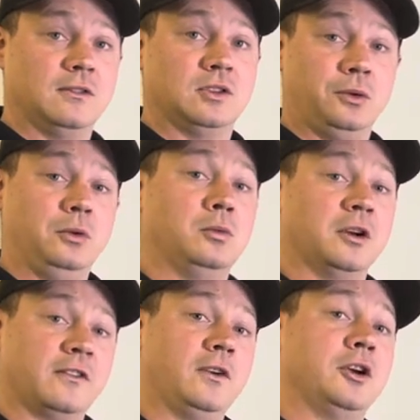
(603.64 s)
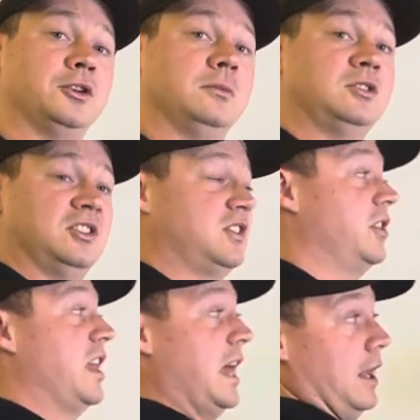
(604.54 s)
of total work volume just
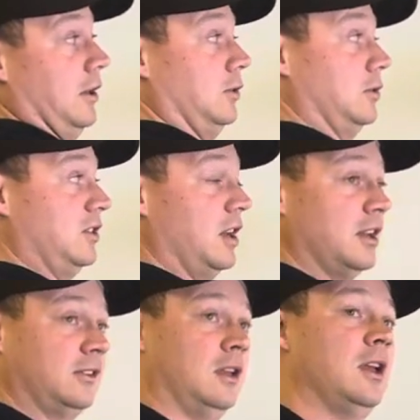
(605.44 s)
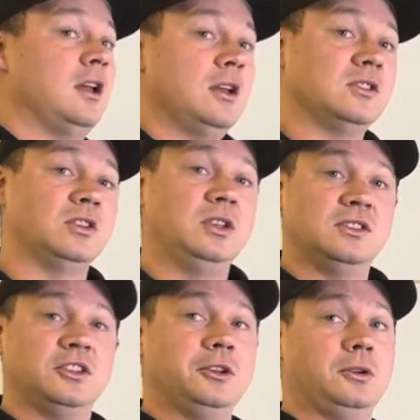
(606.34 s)
on that exercise. So
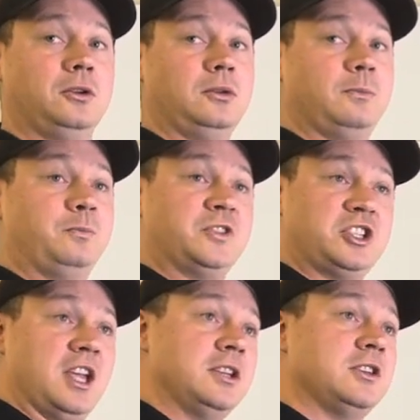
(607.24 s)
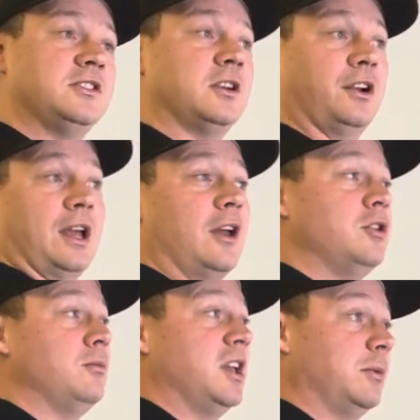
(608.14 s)
these little changes are how
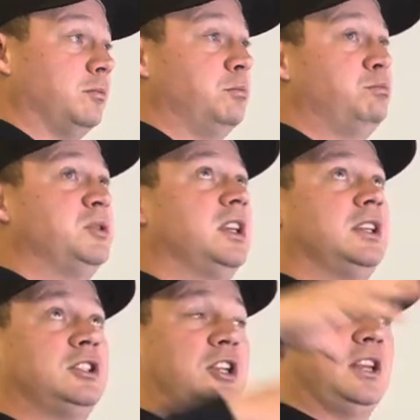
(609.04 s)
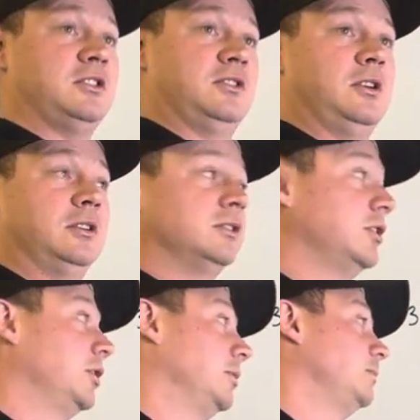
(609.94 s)
you make big changes long
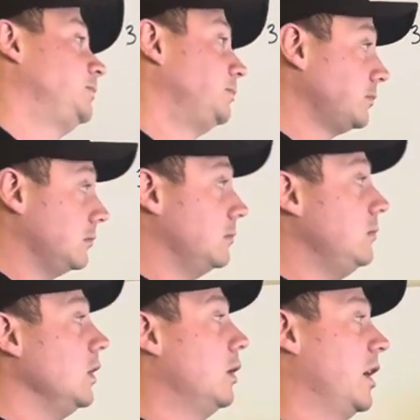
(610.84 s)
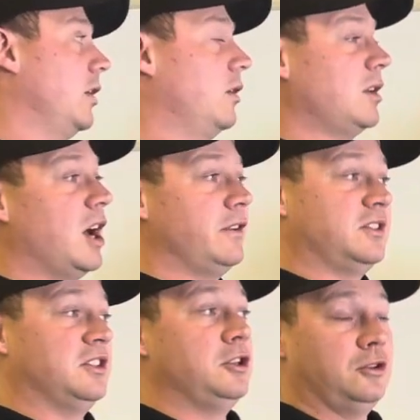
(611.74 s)
term. All right,
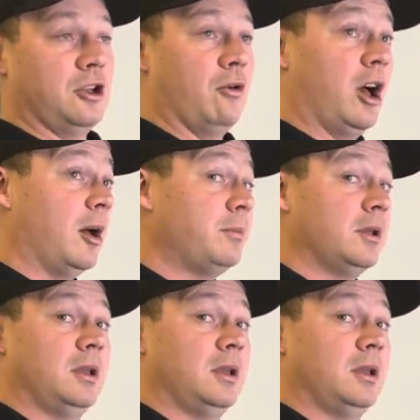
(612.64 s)
obviously you can go up,